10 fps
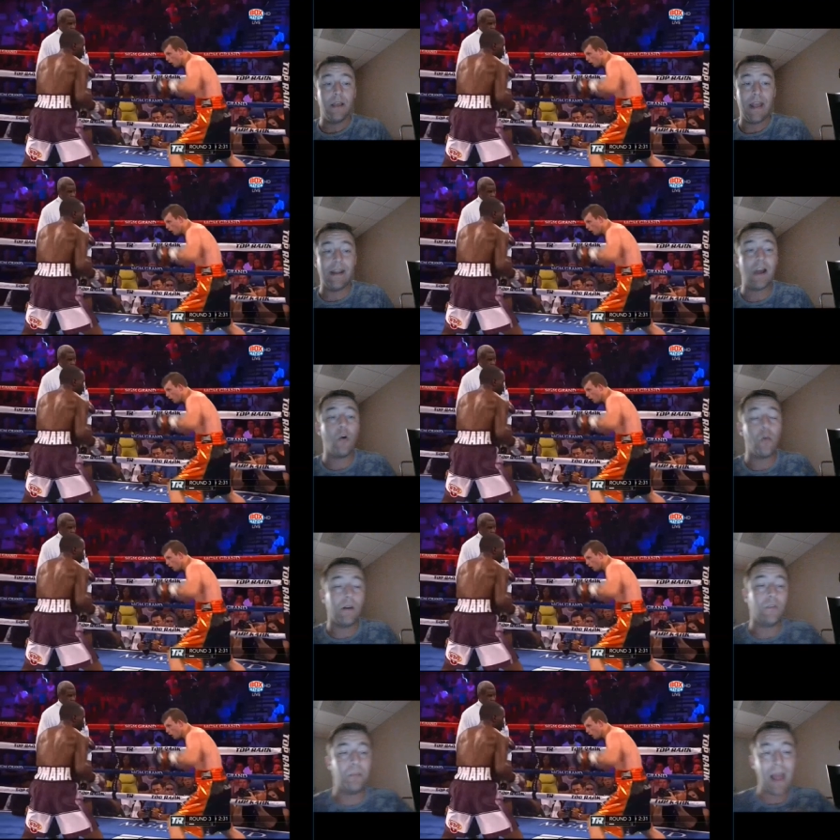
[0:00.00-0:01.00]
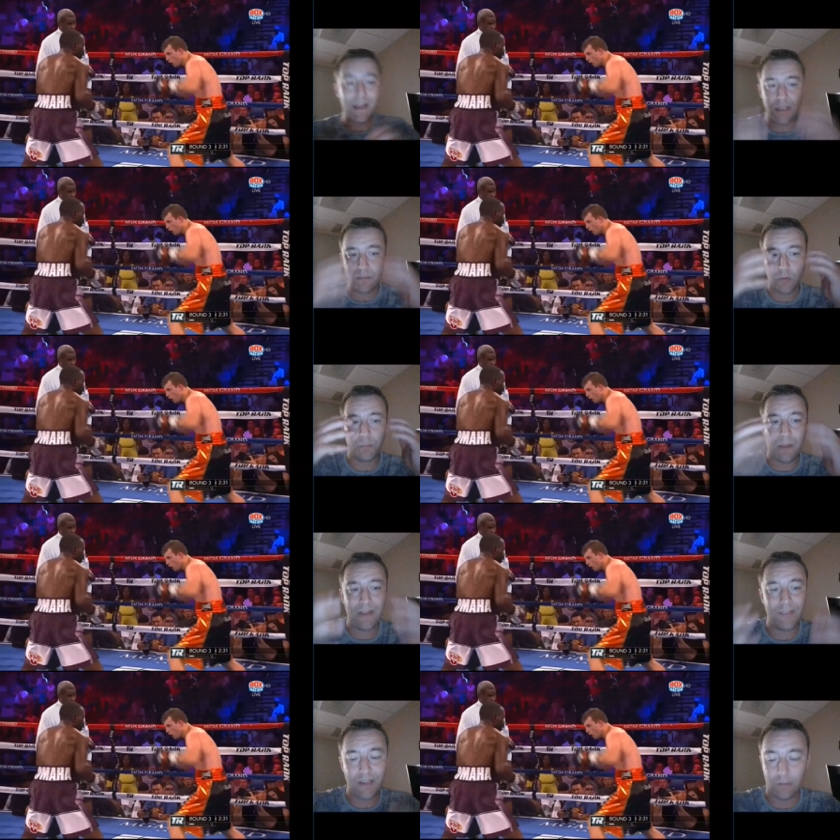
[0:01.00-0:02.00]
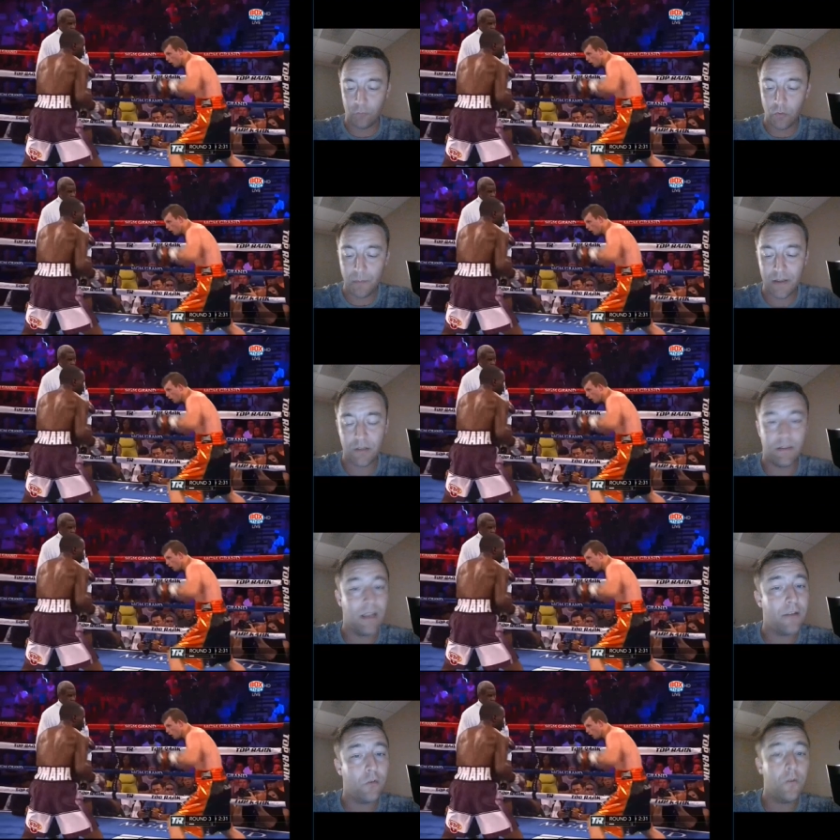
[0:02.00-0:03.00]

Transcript: and now Horn is back to the most basic and rudimentary level,